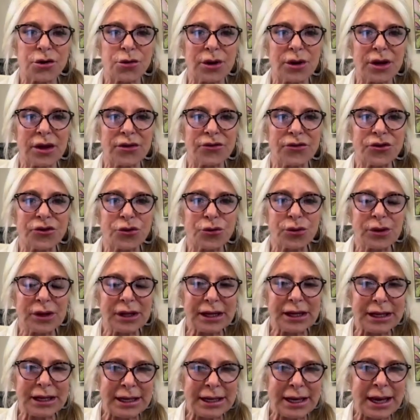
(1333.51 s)
with to
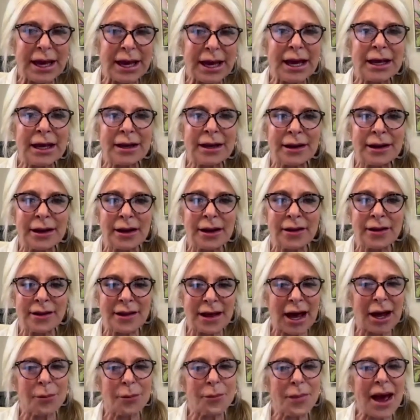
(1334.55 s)
really gain
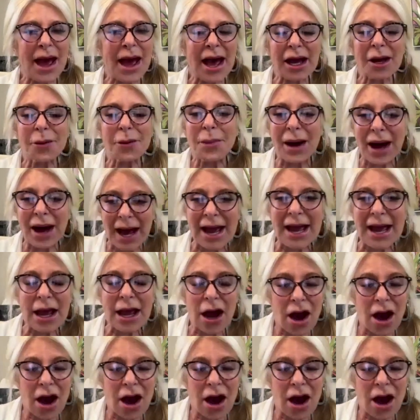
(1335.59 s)
that back by